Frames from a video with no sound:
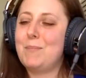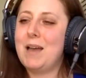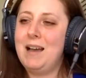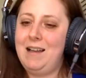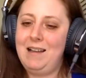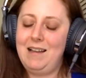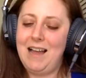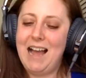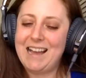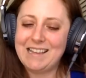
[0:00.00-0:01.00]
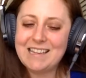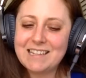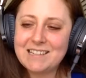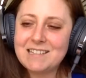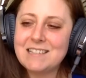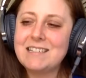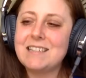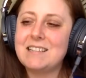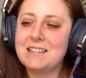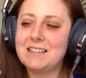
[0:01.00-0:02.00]
heightened,
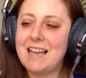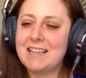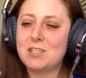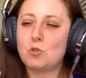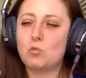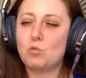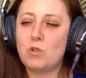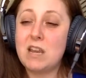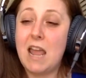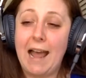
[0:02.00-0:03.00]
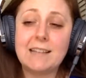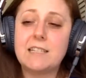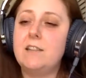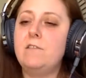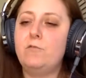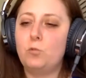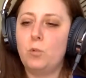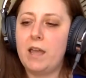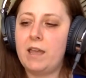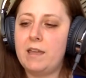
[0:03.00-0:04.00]
less reactive
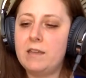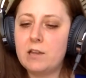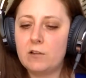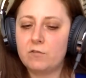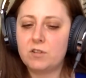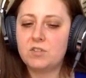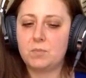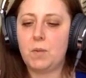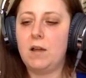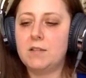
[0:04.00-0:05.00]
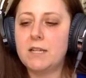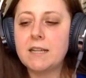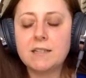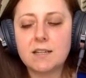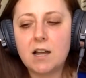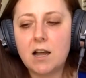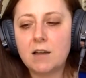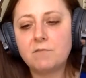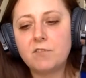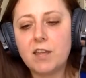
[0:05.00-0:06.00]
way of responding to
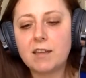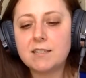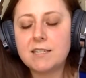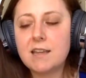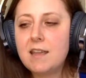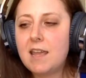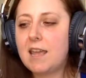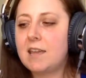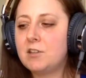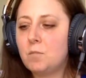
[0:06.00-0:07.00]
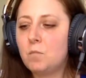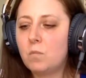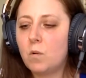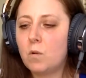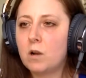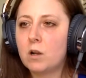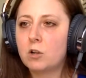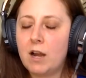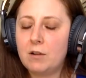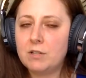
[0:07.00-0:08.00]
conflict, and a more
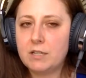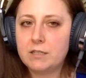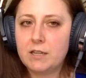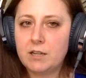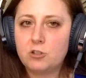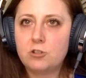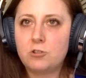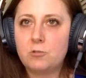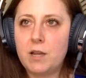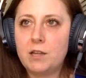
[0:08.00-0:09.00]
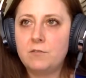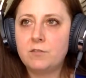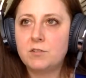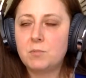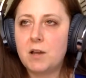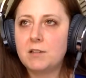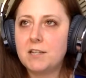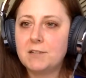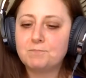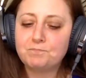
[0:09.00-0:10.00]
grounded, intentional way of
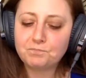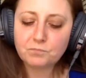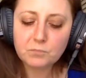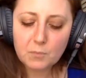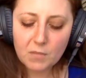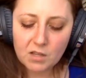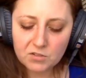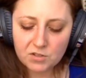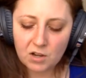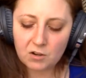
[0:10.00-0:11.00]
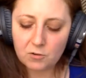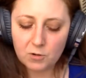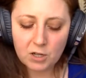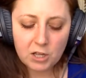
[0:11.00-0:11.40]
responding. So,